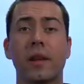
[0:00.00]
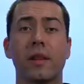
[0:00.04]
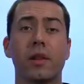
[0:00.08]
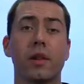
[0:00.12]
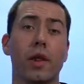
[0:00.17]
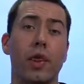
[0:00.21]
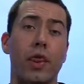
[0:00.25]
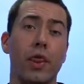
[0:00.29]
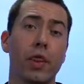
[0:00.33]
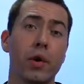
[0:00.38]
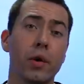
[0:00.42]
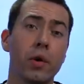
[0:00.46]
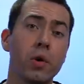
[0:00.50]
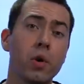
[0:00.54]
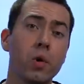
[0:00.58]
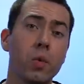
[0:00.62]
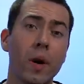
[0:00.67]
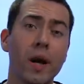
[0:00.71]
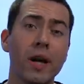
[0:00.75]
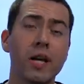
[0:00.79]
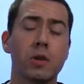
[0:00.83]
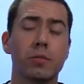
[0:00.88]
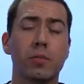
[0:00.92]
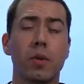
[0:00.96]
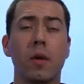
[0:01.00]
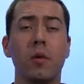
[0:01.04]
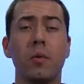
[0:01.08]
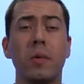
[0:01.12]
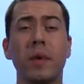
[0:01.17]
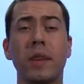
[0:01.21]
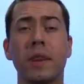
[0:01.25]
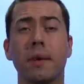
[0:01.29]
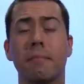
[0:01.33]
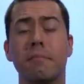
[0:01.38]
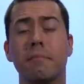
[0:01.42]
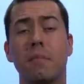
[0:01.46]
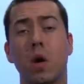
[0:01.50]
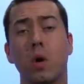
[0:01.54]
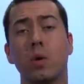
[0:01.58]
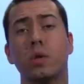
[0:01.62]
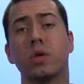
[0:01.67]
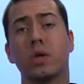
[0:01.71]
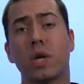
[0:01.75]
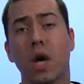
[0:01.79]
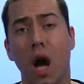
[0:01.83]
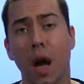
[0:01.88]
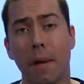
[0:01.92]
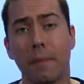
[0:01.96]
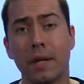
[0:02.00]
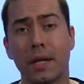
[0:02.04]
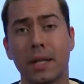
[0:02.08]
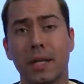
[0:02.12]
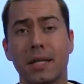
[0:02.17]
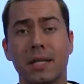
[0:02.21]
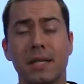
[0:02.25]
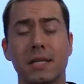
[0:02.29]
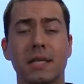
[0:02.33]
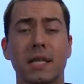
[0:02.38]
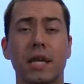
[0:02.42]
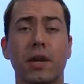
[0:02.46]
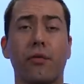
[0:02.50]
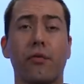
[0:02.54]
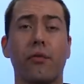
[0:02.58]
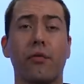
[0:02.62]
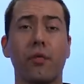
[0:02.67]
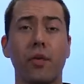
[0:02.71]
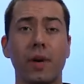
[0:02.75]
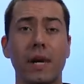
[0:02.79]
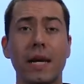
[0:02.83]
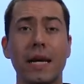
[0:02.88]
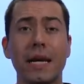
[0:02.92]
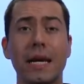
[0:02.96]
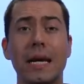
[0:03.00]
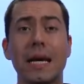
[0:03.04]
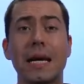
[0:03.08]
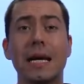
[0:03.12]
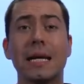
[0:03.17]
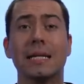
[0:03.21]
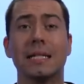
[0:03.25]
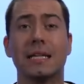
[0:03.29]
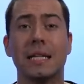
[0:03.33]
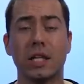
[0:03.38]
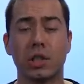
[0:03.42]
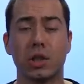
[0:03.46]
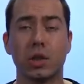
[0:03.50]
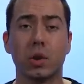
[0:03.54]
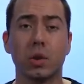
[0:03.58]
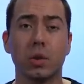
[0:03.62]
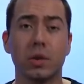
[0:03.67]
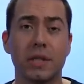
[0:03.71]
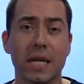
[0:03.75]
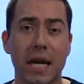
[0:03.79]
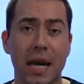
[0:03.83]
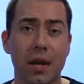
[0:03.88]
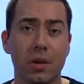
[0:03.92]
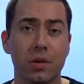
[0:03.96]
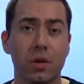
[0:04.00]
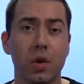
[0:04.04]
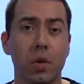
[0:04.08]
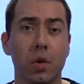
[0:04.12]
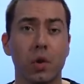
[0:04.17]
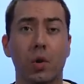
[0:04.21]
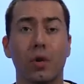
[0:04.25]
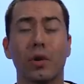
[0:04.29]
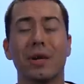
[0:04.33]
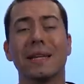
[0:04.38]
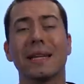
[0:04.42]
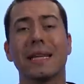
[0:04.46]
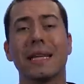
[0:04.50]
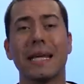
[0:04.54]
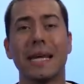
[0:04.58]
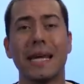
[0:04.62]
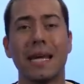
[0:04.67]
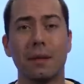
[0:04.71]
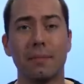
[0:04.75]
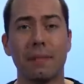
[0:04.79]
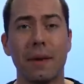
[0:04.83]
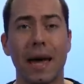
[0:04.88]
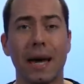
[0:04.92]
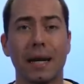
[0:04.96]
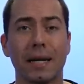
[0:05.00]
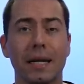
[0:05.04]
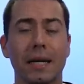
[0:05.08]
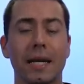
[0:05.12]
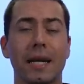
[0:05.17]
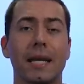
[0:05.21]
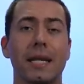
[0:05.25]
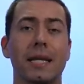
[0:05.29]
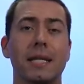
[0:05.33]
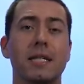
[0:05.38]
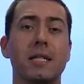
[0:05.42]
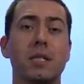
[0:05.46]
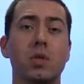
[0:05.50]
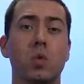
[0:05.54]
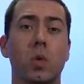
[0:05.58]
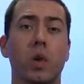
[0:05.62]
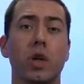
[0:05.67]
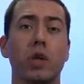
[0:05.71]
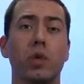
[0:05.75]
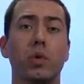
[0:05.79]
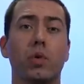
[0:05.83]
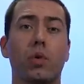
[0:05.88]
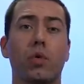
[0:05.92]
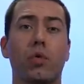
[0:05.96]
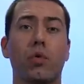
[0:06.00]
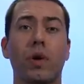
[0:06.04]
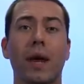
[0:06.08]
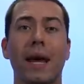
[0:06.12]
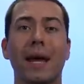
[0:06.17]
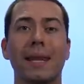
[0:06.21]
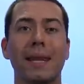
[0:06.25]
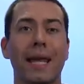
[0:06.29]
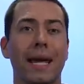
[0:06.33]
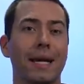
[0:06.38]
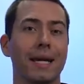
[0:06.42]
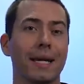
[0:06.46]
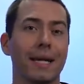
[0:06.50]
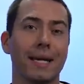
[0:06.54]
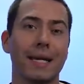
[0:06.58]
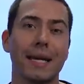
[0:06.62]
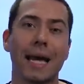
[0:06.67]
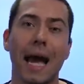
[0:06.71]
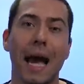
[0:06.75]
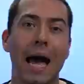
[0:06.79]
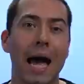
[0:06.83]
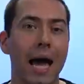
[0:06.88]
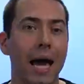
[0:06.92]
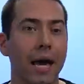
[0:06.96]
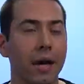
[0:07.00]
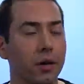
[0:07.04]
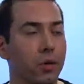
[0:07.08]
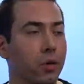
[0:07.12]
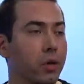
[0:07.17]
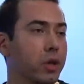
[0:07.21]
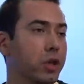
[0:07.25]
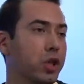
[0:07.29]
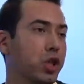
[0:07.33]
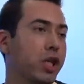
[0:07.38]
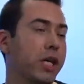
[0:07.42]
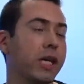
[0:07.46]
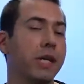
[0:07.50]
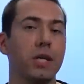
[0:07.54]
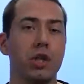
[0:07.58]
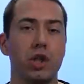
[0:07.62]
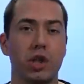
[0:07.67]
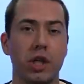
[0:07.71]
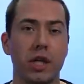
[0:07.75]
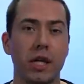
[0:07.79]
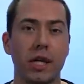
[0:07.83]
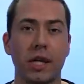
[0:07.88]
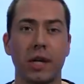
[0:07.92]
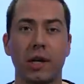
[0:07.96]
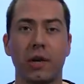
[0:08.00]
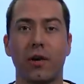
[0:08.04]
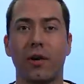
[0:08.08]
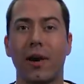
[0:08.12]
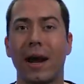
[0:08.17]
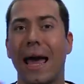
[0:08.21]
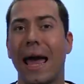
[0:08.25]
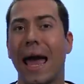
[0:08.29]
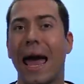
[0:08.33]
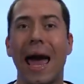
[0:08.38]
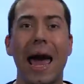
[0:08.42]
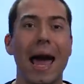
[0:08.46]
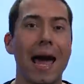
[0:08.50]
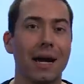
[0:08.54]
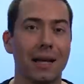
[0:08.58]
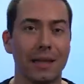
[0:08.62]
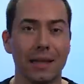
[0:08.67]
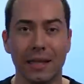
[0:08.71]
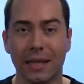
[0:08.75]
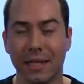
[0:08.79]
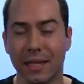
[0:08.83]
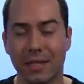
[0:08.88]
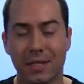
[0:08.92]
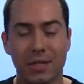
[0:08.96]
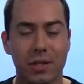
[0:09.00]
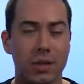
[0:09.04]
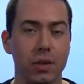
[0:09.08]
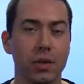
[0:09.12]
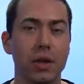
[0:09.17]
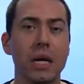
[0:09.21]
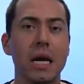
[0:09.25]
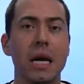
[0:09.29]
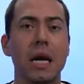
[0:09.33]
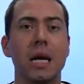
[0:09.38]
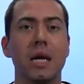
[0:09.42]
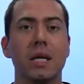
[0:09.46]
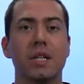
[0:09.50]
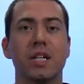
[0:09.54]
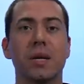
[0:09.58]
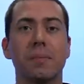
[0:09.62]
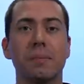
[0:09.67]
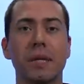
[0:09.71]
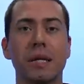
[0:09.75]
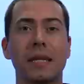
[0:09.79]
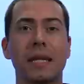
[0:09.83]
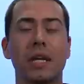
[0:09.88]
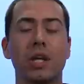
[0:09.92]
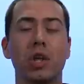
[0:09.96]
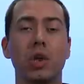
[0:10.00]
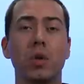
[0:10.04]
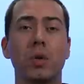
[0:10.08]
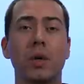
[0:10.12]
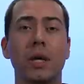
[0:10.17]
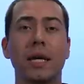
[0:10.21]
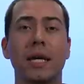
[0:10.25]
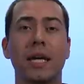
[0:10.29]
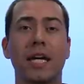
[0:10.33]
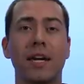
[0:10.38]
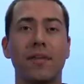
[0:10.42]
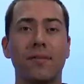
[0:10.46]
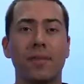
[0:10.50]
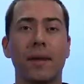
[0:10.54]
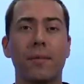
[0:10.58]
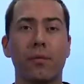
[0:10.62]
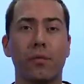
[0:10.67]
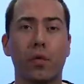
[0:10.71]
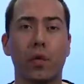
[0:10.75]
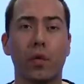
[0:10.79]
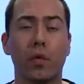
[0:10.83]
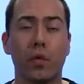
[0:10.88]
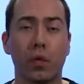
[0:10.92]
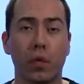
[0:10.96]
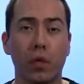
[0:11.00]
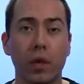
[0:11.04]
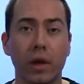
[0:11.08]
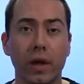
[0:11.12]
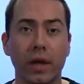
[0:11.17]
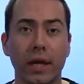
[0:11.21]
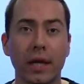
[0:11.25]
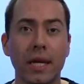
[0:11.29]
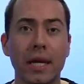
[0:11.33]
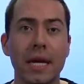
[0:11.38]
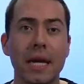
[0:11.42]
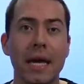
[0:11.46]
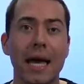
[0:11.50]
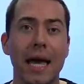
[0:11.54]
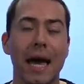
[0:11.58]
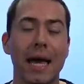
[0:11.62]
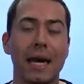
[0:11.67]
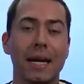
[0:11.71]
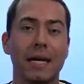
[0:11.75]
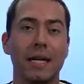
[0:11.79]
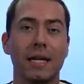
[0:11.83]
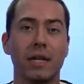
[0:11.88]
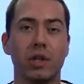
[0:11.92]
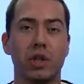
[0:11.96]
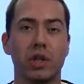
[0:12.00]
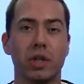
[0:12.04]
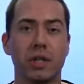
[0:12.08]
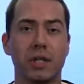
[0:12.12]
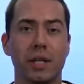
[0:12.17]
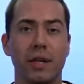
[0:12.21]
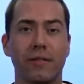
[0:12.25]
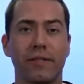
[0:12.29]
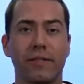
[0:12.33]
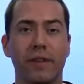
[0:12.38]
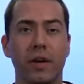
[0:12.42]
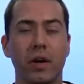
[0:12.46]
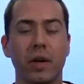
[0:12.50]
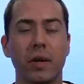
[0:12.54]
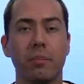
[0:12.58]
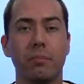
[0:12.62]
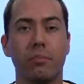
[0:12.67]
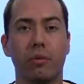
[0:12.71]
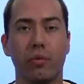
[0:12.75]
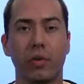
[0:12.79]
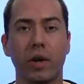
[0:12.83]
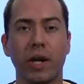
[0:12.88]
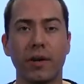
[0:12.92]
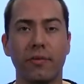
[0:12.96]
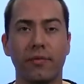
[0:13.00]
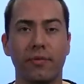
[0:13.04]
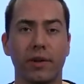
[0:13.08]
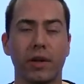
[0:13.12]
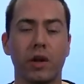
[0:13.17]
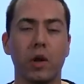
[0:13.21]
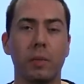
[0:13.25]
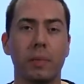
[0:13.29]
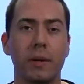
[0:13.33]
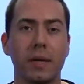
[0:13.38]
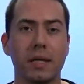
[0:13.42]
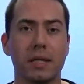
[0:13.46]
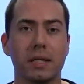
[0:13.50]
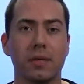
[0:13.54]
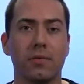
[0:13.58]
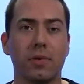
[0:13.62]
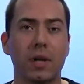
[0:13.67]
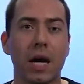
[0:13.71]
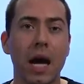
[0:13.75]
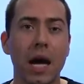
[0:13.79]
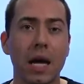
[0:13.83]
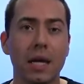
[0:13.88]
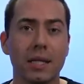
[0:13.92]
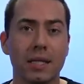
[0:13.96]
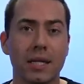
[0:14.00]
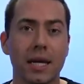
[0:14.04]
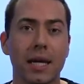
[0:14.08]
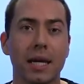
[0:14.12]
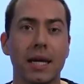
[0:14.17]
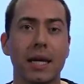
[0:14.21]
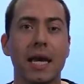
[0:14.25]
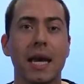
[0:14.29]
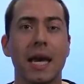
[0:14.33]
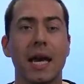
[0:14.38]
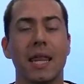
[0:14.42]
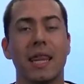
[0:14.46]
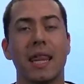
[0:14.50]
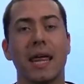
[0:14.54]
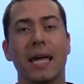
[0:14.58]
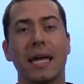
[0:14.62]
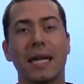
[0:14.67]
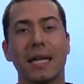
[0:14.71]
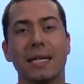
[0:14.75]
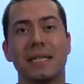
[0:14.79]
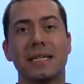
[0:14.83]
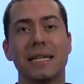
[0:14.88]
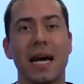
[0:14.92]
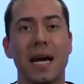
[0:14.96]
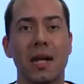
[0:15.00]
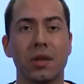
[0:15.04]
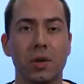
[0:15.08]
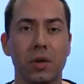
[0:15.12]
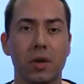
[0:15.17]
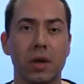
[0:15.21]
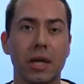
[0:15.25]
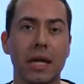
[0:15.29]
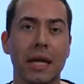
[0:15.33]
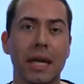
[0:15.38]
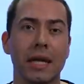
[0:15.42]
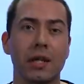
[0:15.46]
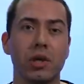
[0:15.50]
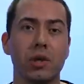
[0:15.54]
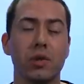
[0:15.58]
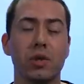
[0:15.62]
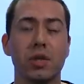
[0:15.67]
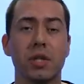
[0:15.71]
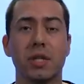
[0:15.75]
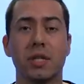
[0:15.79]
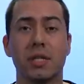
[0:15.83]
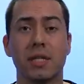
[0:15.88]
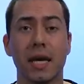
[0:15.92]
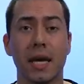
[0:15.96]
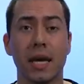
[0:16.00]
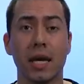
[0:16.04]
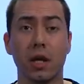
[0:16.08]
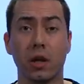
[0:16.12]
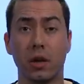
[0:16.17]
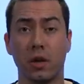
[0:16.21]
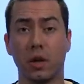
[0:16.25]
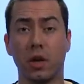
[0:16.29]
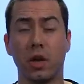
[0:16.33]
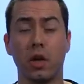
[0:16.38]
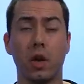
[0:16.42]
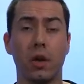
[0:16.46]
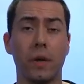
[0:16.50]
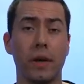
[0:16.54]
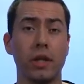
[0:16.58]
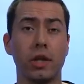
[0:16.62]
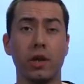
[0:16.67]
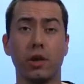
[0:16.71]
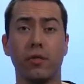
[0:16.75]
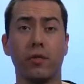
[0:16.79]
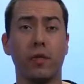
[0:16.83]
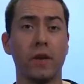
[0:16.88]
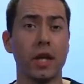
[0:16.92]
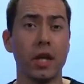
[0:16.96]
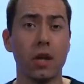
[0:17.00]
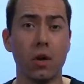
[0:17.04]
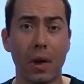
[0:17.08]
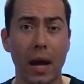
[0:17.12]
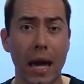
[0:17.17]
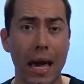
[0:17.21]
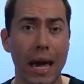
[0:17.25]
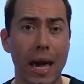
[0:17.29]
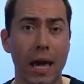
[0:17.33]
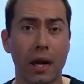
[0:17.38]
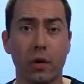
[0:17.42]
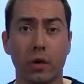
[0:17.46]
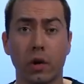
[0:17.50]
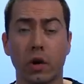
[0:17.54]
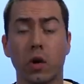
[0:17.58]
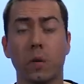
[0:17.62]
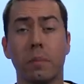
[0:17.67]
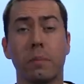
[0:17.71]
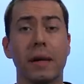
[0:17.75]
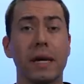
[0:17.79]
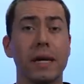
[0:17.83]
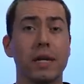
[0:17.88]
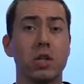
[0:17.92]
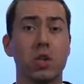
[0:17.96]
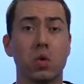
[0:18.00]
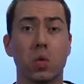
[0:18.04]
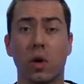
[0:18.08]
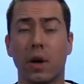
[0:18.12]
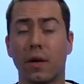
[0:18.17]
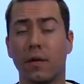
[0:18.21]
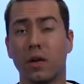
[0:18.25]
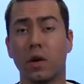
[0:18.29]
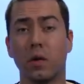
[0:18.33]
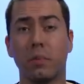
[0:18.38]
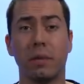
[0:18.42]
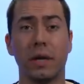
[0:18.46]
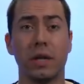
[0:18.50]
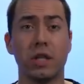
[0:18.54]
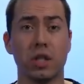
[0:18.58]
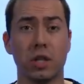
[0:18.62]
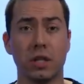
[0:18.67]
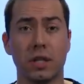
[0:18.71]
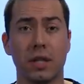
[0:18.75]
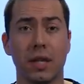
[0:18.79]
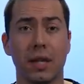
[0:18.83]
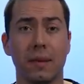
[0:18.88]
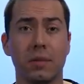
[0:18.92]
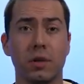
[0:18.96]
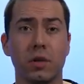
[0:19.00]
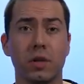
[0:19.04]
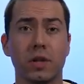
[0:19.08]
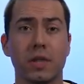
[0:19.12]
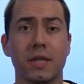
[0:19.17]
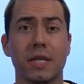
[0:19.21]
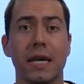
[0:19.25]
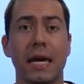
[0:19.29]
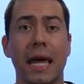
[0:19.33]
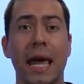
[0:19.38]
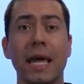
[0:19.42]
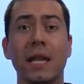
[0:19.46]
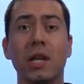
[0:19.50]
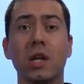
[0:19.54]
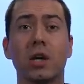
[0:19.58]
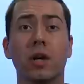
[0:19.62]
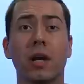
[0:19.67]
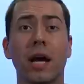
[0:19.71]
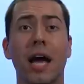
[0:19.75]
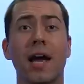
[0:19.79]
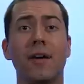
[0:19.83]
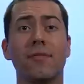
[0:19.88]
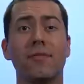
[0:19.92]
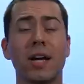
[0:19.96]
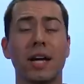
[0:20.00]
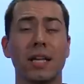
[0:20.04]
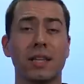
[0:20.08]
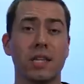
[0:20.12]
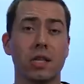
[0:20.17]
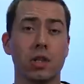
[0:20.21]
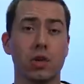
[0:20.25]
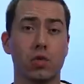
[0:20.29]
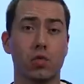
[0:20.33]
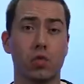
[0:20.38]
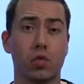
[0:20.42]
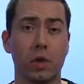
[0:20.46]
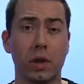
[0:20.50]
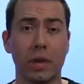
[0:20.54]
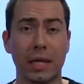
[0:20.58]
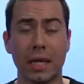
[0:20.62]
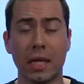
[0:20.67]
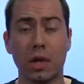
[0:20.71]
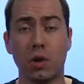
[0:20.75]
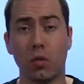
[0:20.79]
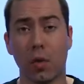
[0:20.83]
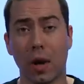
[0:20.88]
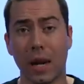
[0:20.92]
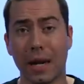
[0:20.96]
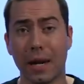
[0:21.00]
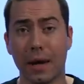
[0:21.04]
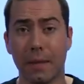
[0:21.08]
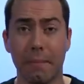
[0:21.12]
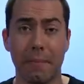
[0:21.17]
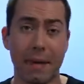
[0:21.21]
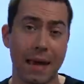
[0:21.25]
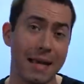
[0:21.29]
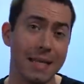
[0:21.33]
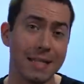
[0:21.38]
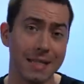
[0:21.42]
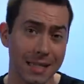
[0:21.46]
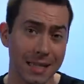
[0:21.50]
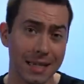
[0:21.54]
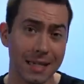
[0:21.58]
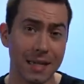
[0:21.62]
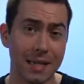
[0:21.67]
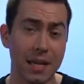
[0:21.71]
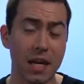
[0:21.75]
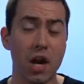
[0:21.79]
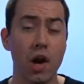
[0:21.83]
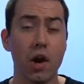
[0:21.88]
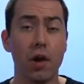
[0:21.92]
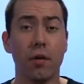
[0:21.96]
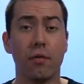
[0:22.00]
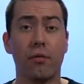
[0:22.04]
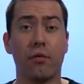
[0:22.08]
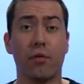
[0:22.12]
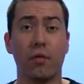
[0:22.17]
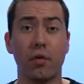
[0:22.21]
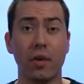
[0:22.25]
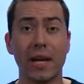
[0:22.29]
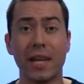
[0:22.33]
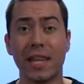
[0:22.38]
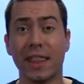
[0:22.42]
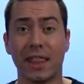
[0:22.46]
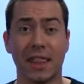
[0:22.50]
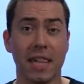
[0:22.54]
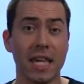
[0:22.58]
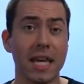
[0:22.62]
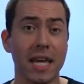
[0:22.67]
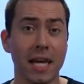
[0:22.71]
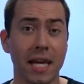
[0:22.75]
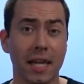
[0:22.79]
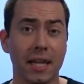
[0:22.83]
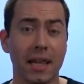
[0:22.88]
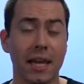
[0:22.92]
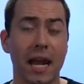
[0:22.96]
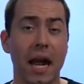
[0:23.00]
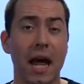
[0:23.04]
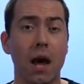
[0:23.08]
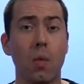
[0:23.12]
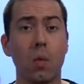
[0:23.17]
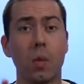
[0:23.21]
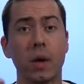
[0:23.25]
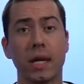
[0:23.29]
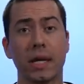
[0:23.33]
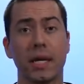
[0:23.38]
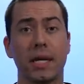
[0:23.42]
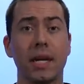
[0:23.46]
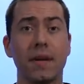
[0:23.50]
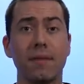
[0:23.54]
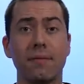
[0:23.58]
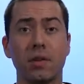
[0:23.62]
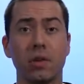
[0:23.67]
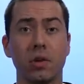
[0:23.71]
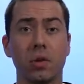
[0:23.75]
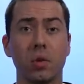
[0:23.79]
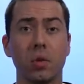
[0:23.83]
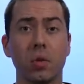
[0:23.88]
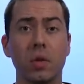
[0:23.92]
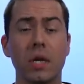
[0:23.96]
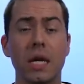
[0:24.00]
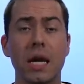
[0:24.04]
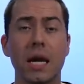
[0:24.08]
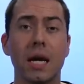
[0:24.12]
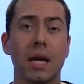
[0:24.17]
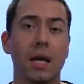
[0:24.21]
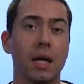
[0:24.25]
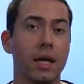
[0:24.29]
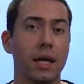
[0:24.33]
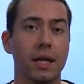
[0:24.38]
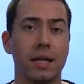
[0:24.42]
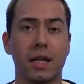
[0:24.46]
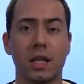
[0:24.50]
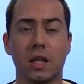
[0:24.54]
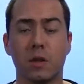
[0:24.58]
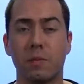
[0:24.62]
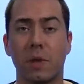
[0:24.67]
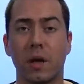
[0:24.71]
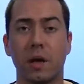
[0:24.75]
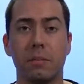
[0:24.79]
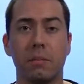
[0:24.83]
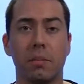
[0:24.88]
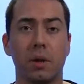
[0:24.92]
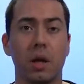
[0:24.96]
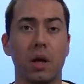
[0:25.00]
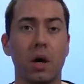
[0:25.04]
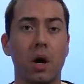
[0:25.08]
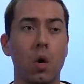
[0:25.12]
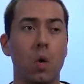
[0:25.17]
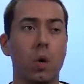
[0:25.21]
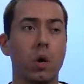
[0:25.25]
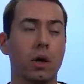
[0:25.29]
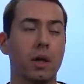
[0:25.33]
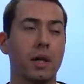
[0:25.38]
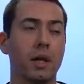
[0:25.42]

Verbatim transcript: Now, the third way is probably the most common, and this is a free digital download or a lead magnet. Now, this is where you create like a guide or a cheat sheet or a hack list or something that you can give them for free, and it is just a very brief little piece of content. They can download it, and you just say, in your video ad or your pitch, wherever you pitch it to them, you're just saying, hey, look, I've got this really great, amazing free thing that I want to give you, click this button below or